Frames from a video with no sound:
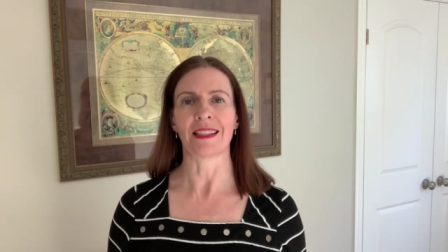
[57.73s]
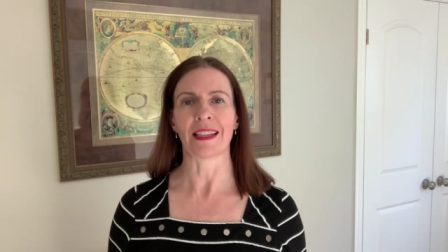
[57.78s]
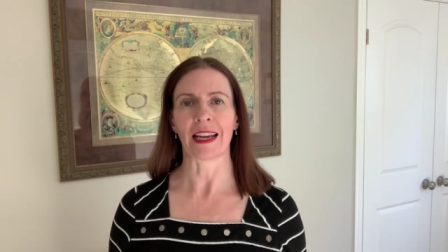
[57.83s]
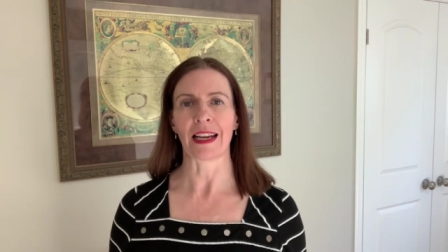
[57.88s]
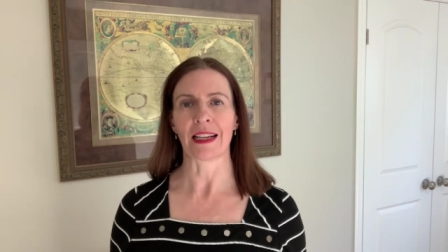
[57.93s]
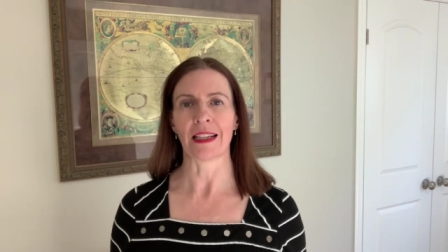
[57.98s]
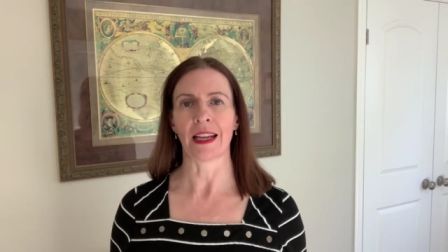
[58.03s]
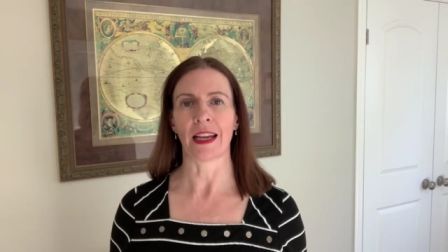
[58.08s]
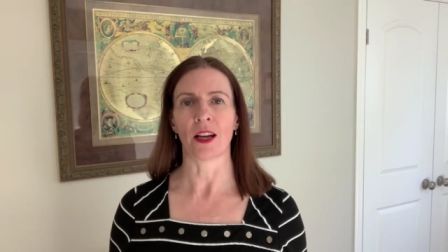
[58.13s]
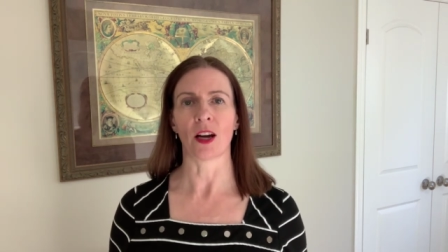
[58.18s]

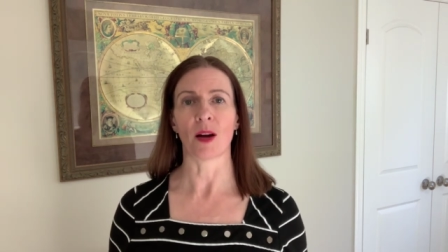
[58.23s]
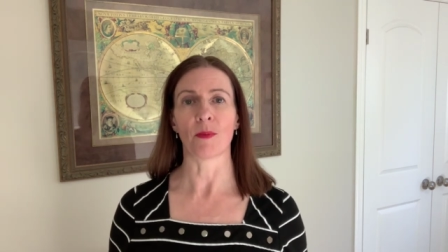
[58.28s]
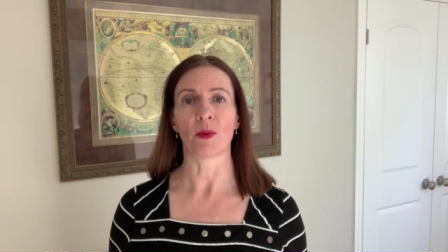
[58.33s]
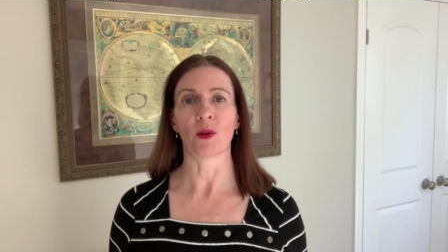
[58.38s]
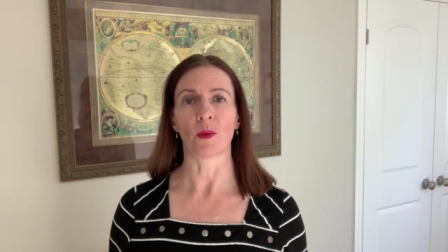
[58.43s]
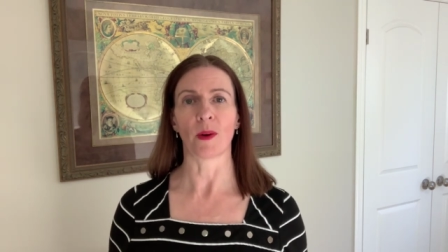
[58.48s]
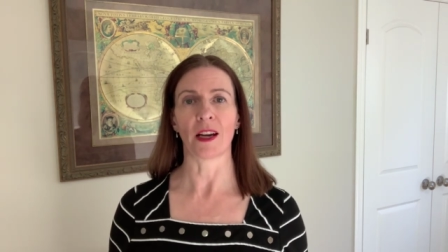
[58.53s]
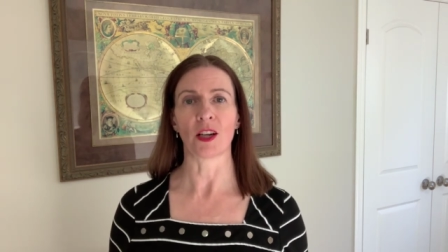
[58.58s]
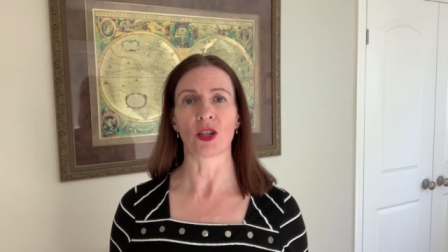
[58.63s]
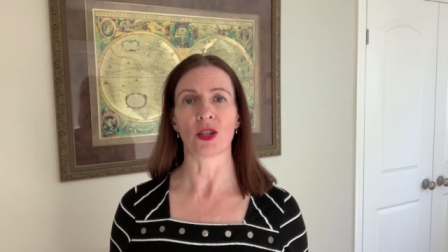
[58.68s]
day-to-day
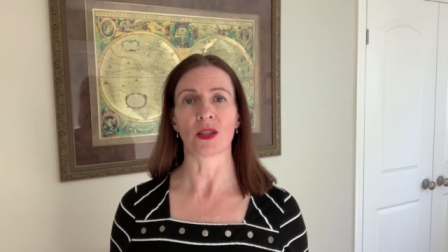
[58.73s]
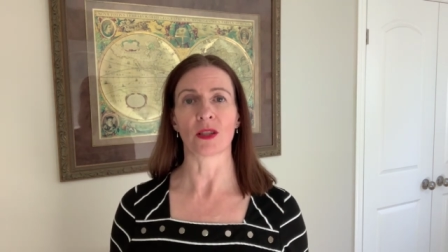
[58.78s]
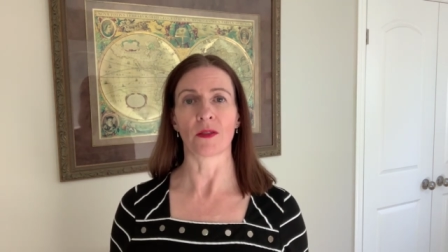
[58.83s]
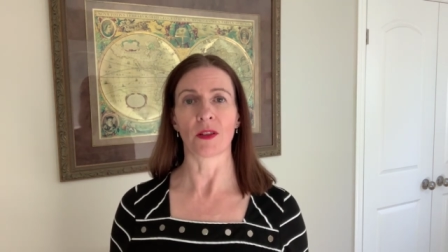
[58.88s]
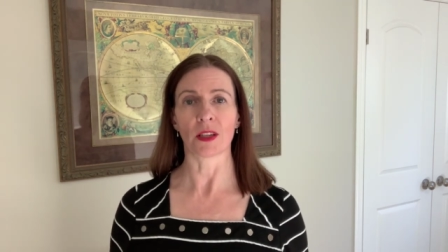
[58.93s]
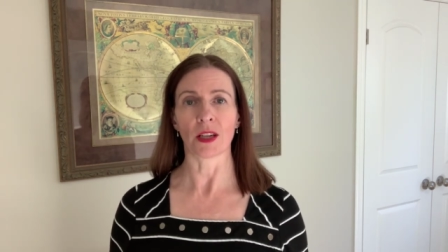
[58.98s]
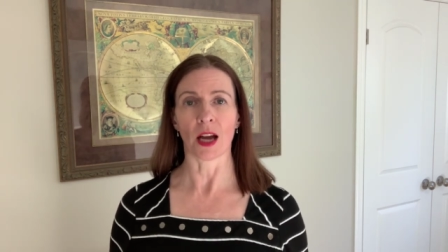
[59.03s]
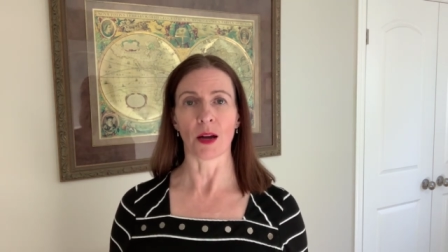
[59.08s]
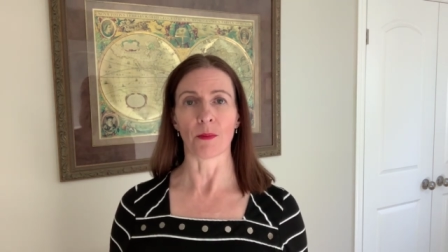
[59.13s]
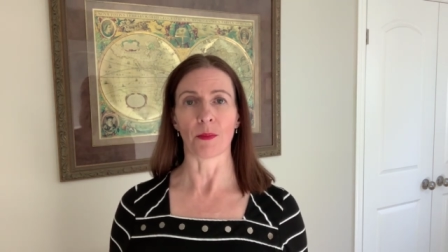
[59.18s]
operations of
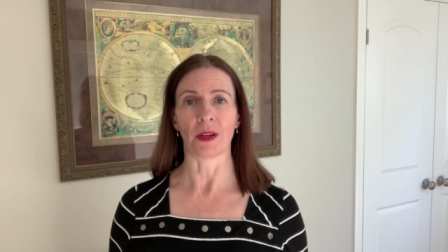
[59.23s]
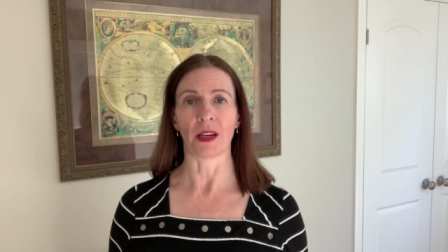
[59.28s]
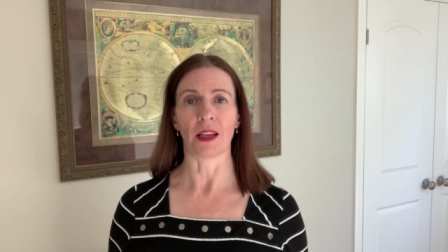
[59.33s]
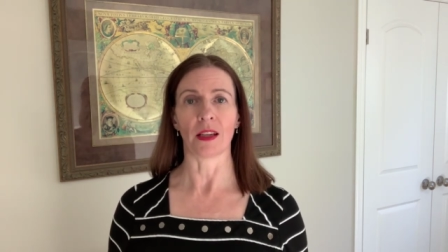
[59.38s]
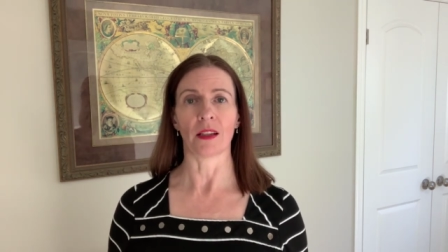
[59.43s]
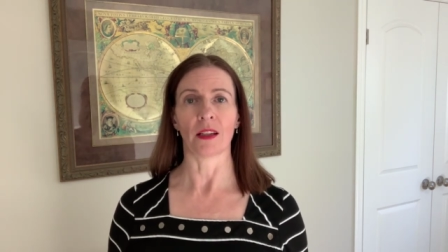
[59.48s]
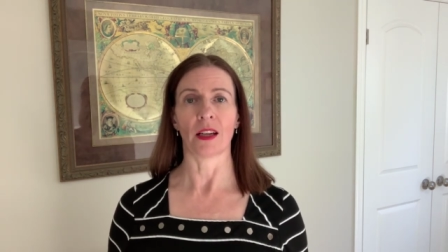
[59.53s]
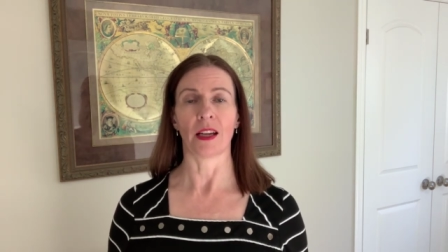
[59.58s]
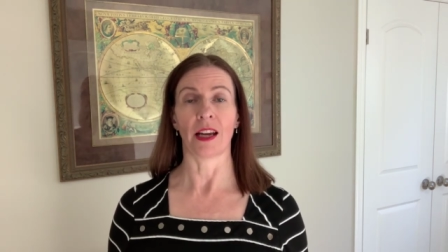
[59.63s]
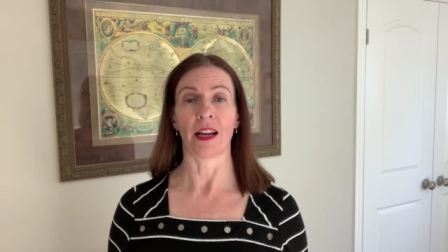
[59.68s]
the
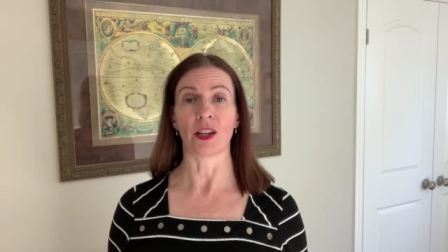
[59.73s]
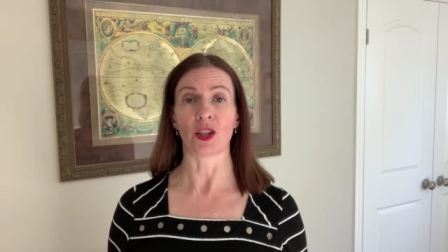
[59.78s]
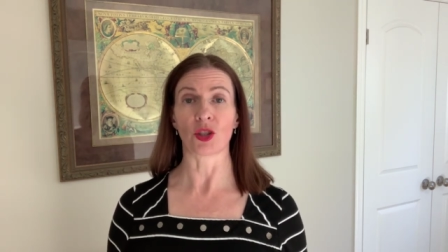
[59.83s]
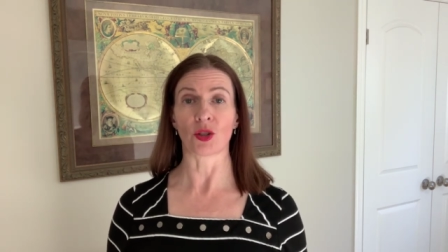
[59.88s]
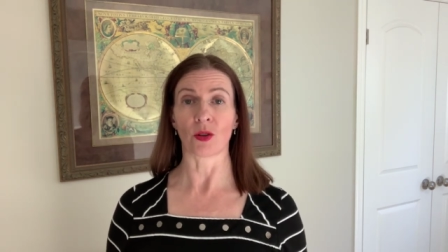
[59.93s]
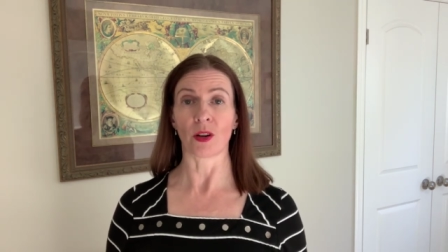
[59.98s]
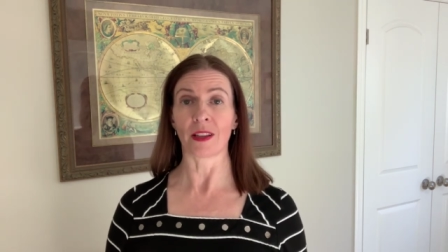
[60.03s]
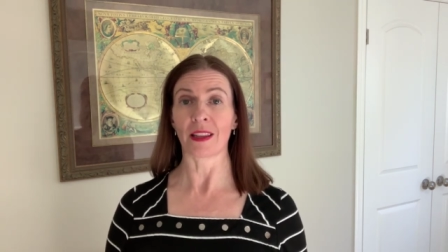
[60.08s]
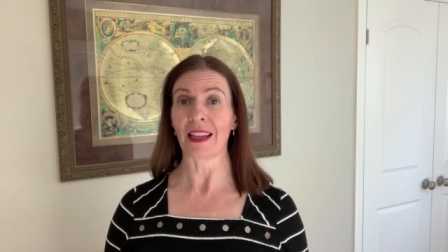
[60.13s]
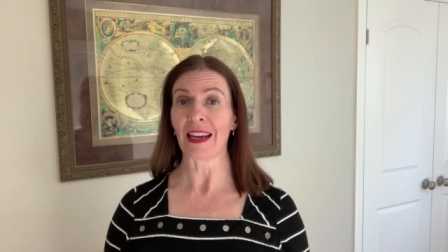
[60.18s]
company and
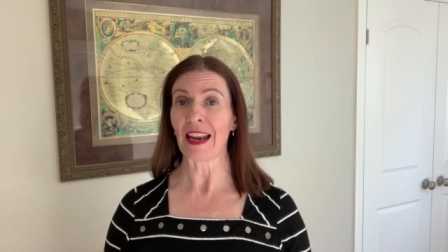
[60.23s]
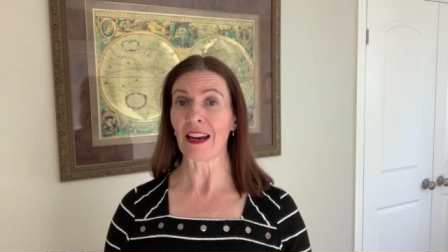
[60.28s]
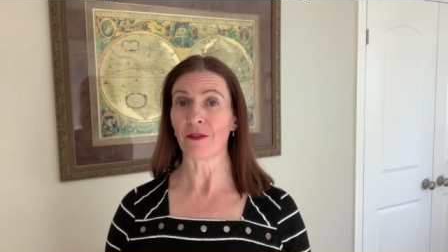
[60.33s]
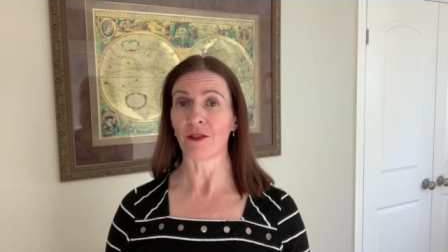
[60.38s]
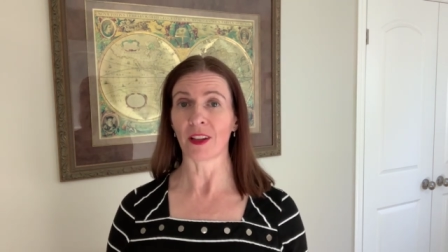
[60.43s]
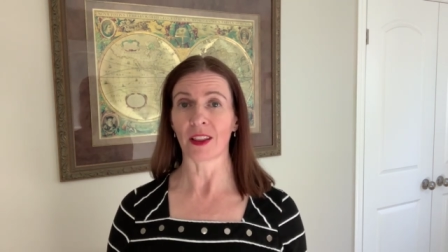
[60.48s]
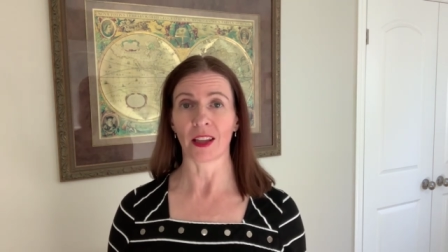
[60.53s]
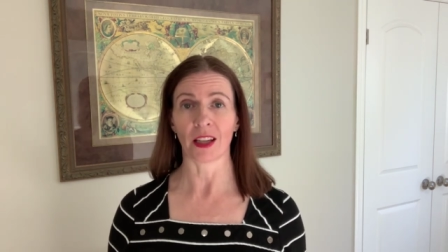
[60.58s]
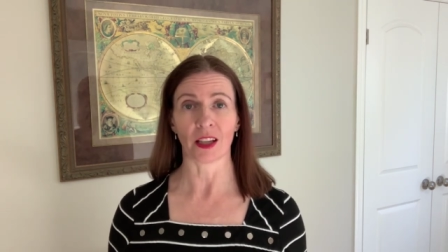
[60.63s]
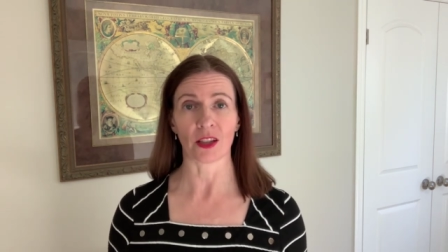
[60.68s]
ensuring that
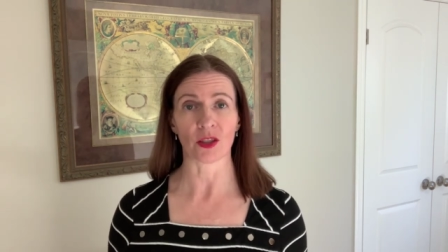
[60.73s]
everything